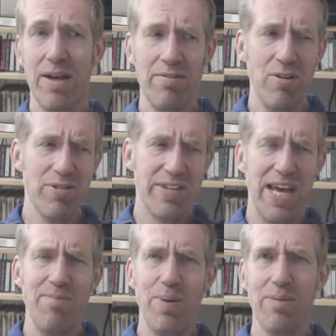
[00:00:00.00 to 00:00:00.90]
And of course,
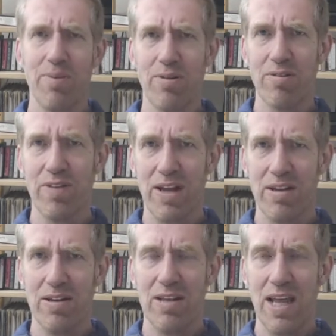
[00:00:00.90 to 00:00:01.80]
dead people are of
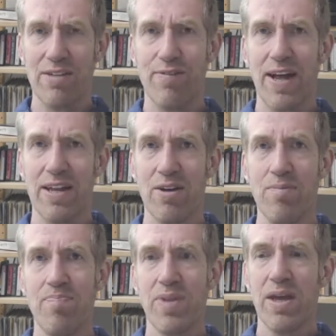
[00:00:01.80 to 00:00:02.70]
less value.